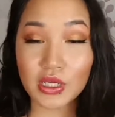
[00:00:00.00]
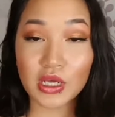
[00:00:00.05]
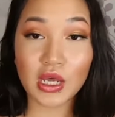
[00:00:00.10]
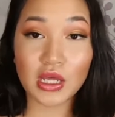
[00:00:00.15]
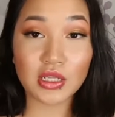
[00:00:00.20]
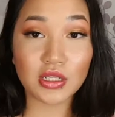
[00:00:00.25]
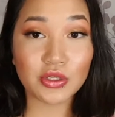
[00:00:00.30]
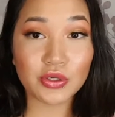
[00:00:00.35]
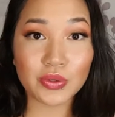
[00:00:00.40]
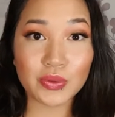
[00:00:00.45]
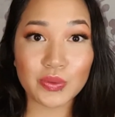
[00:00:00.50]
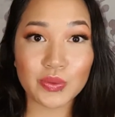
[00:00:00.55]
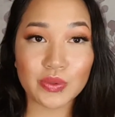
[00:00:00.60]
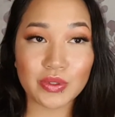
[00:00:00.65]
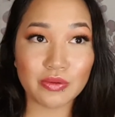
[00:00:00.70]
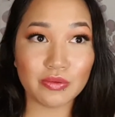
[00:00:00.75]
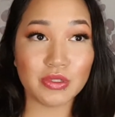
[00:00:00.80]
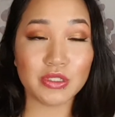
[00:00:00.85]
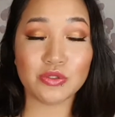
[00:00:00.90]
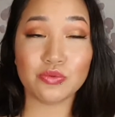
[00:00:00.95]
The color
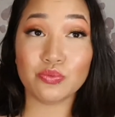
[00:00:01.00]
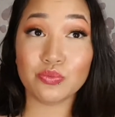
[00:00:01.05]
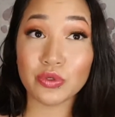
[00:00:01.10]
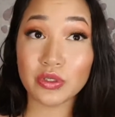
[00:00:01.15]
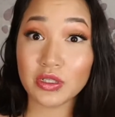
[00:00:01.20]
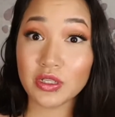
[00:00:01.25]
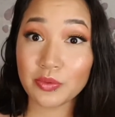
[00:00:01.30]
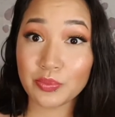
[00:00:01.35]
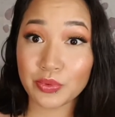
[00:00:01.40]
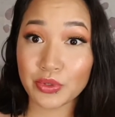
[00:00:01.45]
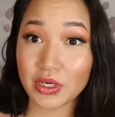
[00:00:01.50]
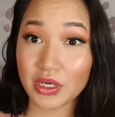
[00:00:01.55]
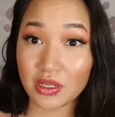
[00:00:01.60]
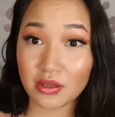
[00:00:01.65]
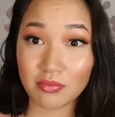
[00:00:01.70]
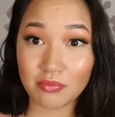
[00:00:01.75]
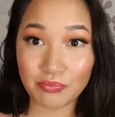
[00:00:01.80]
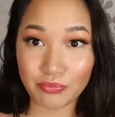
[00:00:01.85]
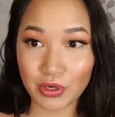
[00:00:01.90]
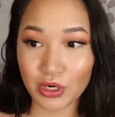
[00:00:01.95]
was really
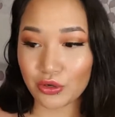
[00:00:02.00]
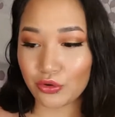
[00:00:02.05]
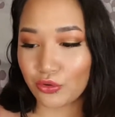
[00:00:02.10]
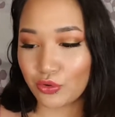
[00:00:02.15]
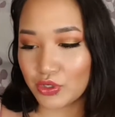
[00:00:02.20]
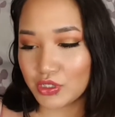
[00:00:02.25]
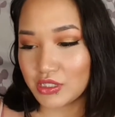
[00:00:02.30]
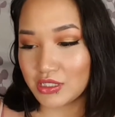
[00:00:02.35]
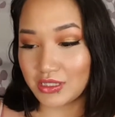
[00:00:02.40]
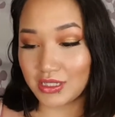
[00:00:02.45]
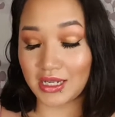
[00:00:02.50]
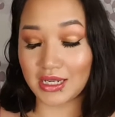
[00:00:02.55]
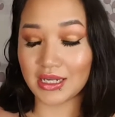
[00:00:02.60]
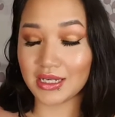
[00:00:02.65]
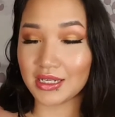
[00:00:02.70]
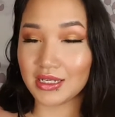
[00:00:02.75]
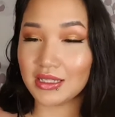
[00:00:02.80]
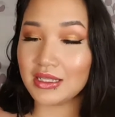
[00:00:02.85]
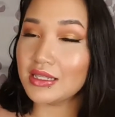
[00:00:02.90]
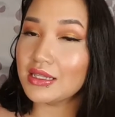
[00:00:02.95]
pretty, bright orange
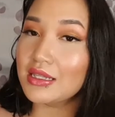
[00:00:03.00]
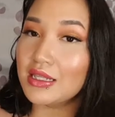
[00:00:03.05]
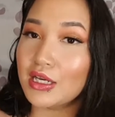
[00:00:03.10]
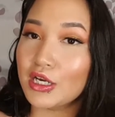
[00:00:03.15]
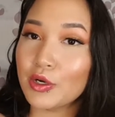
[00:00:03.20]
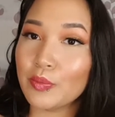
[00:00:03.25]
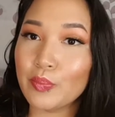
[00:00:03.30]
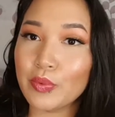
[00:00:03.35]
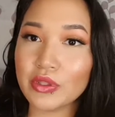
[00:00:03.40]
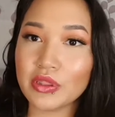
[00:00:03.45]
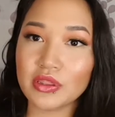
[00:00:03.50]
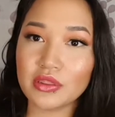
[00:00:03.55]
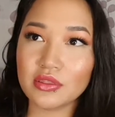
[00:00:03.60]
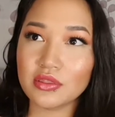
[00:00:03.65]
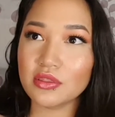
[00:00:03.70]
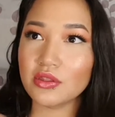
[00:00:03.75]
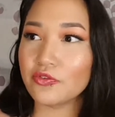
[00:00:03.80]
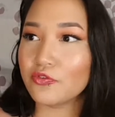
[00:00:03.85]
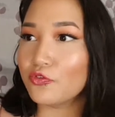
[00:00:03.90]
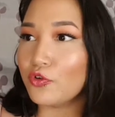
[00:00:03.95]
like in there, but
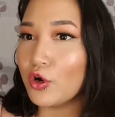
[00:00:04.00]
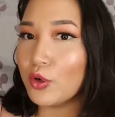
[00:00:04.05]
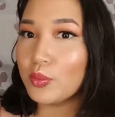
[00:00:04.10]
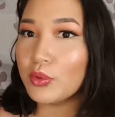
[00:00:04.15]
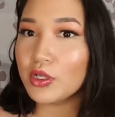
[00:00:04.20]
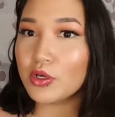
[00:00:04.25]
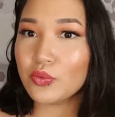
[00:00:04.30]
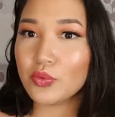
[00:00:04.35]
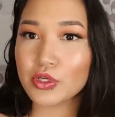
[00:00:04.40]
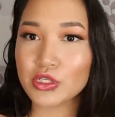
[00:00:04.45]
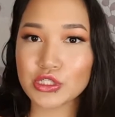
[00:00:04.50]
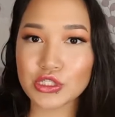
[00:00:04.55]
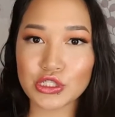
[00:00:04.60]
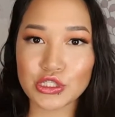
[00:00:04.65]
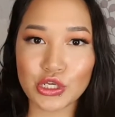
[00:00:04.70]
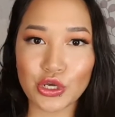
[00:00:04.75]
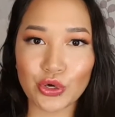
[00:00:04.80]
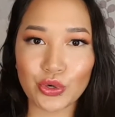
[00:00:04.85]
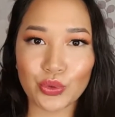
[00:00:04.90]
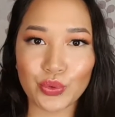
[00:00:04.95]
the formula was
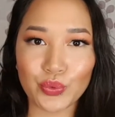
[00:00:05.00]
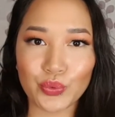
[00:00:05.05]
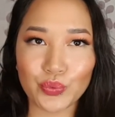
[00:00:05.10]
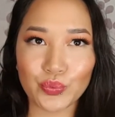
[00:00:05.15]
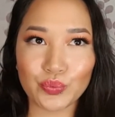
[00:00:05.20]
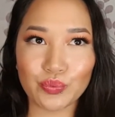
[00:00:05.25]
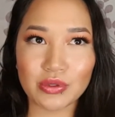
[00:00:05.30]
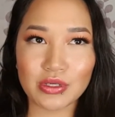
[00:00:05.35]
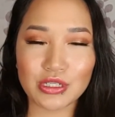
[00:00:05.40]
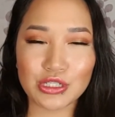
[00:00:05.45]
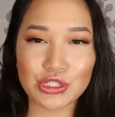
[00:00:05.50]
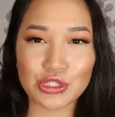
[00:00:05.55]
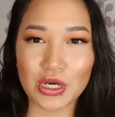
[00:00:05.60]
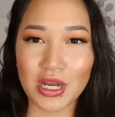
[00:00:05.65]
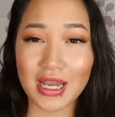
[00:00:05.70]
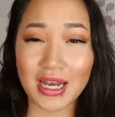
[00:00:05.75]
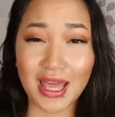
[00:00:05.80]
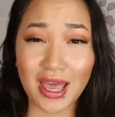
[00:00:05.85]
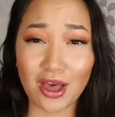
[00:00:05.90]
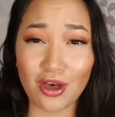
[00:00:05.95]
so
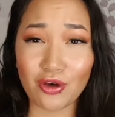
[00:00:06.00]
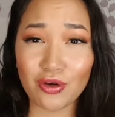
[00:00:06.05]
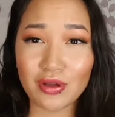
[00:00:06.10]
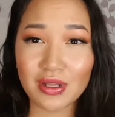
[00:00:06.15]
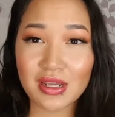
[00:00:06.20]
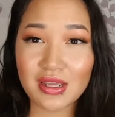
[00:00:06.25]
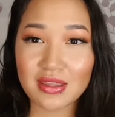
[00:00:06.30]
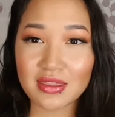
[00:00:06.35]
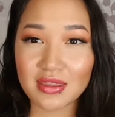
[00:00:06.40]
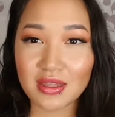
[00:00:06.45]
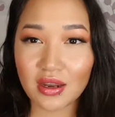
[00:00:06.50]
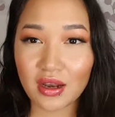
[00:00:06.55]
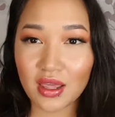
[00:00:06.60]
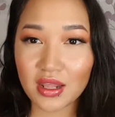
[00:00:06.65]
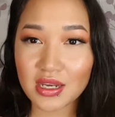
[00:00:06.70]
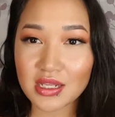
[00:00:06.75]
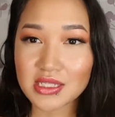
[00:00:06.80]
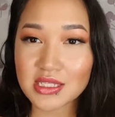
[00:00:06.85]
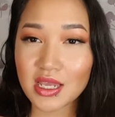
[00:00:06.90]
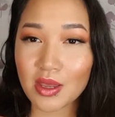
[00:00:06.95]
dried out that
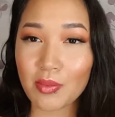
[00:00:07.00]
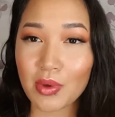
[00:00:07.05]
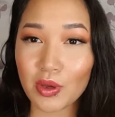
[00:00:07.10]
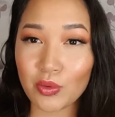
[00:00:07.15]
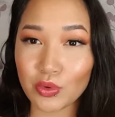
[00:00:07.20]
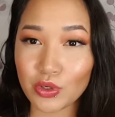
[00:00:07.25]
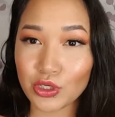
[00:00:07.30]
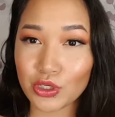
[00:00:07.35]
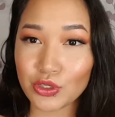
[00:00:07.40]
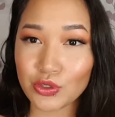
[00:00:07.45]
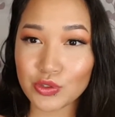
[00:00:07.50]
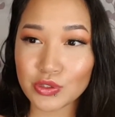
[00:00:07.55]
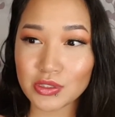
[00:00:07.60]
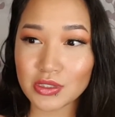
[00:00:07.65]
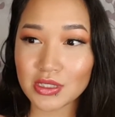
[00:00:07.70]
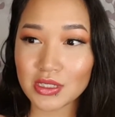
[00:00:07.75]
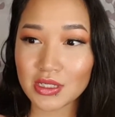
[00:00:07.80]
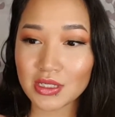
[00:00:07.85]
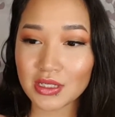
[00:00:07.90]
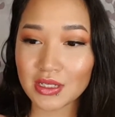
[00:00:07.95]
anytime I would
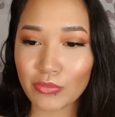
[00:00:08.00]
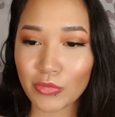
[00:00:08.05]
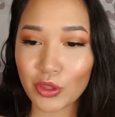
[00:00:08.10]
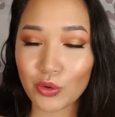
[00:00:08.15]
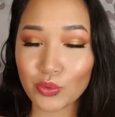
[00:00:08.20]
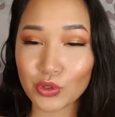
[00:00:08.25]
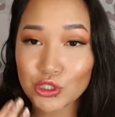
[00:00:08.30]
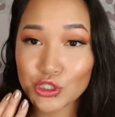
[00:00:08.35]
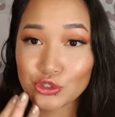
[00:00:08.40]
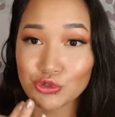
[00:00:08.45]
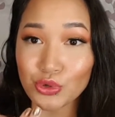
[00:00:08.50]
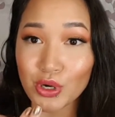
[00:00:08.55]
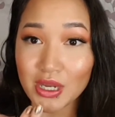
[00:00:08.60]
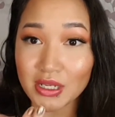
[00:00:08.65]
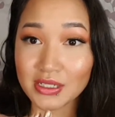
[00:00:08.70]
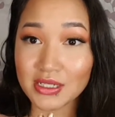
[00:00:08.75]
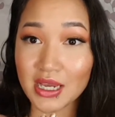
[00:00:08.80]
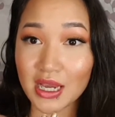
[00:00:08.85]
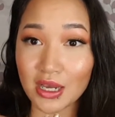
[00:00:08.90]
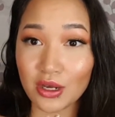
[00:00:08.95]
use it, it would dry
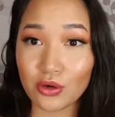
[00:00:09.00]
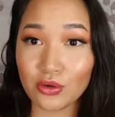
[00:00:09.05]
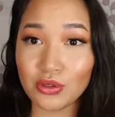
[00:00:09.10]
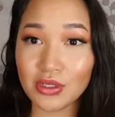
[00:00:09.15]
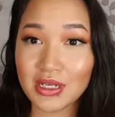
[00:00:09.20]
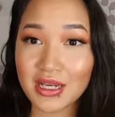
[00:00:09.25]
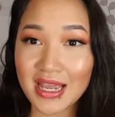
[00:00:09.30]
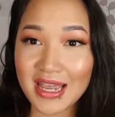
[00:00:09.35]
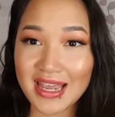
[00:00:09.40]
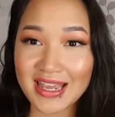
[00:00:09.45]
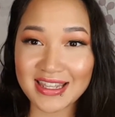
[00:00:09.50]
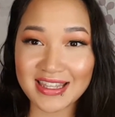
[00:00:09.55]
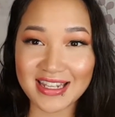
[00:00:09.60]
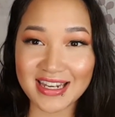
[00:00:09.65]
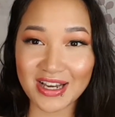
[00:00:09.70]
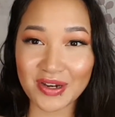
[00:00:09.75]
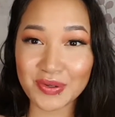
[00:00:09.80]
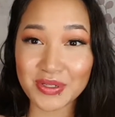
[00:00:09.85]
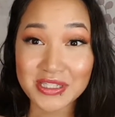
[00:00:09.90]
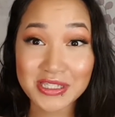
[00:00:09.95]
down, and then
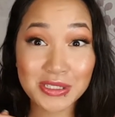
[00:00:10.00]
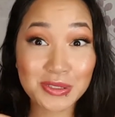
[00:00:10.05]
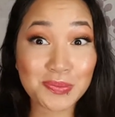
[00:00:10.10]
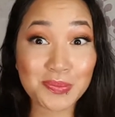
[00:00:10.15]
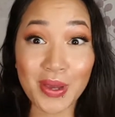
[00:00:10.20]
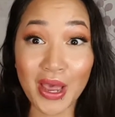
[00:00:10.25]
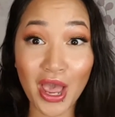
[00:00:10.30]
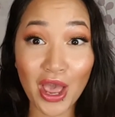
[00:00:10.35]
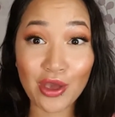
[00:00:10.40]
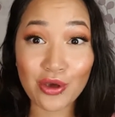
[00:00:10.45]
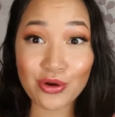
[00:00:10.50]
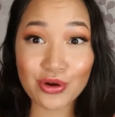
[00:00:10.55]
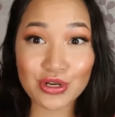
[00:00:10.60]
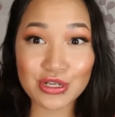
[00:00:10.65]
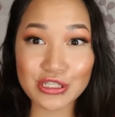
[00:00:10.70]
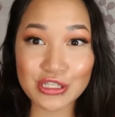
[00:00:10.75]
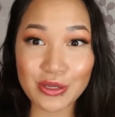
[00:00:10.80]
I would smile or